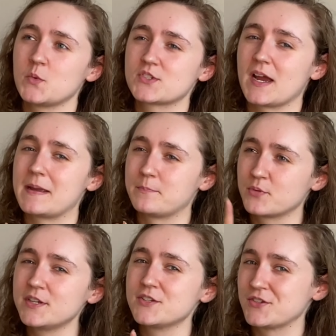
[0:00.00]
which I am
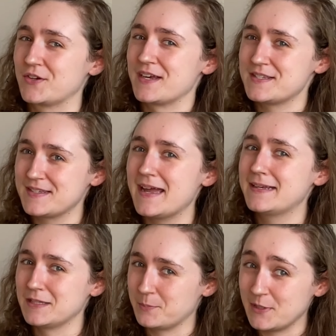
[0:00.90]
pretty sure I said
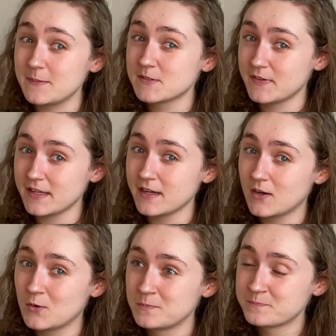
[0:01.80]
in the PEEPS
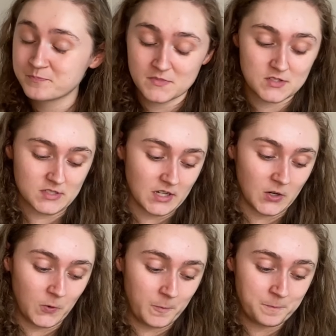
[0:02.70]
video. So